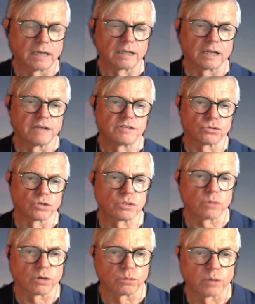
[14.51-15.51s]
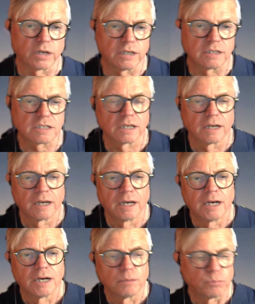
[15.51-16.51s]
Life Stories Worldwide
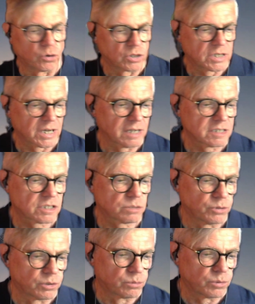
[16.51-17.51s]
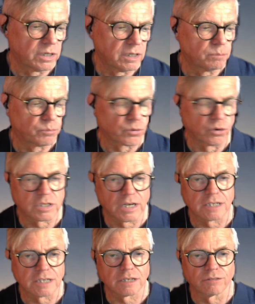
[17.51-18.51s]
broadcast, where we
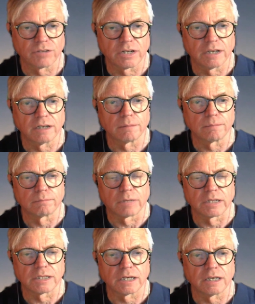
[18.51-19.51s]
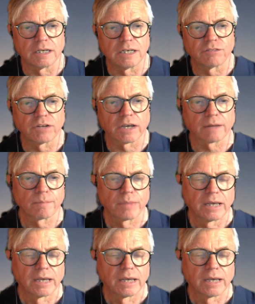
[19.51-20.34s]
broadcast every Monday evening